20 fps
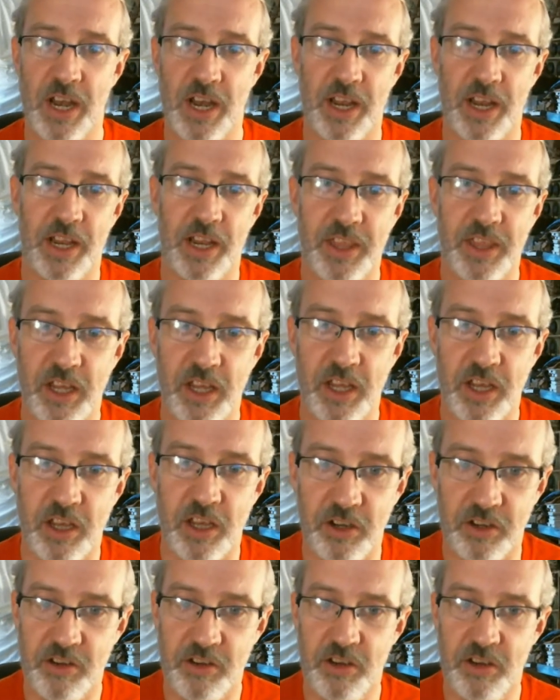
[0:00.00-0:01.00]
and I
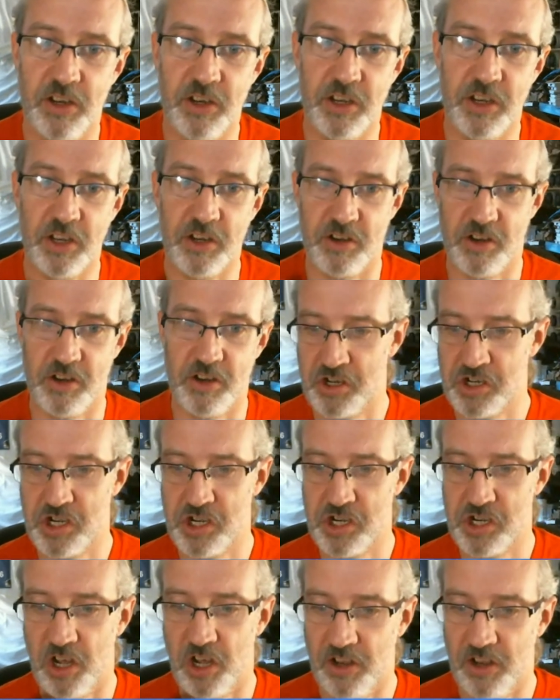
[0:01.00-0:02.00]
think you
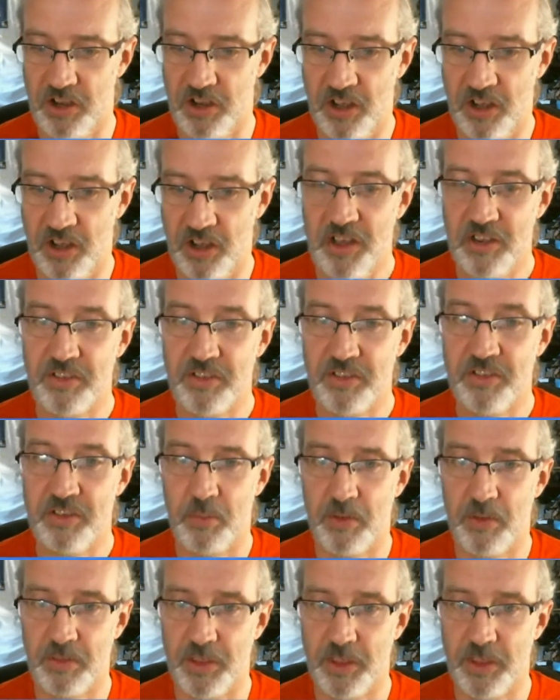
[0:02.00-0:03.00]
touched on
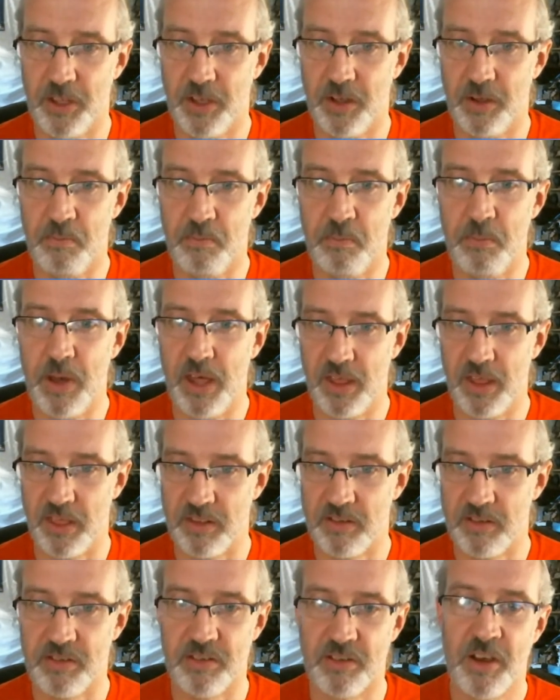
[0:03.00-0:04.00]
some of the
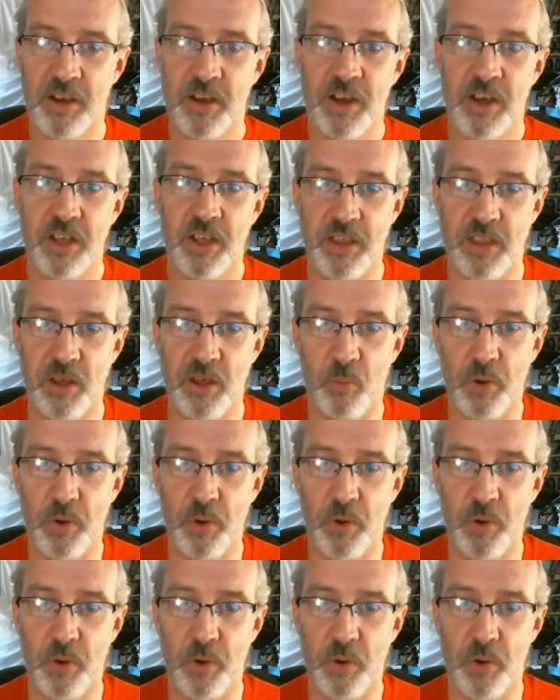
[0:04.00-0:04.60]
myths